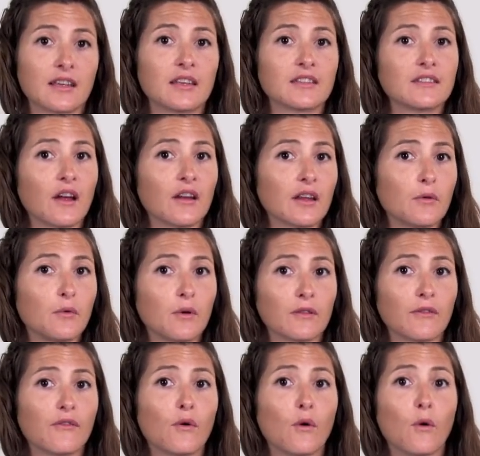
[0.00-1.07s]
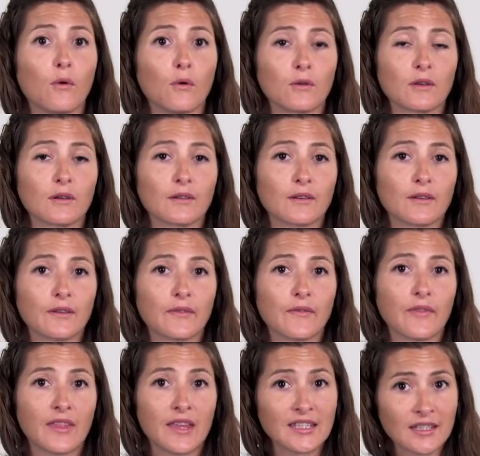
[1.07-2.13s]
is not equal for all.
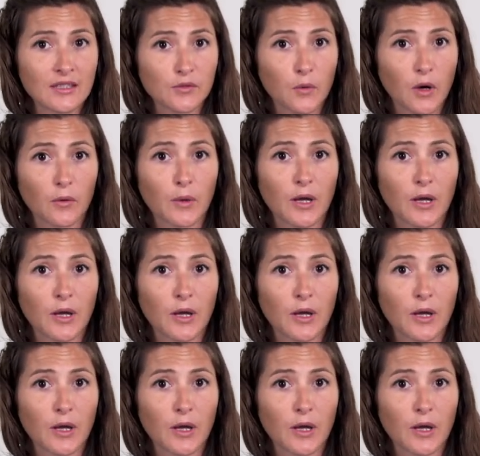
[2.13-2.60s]
This is what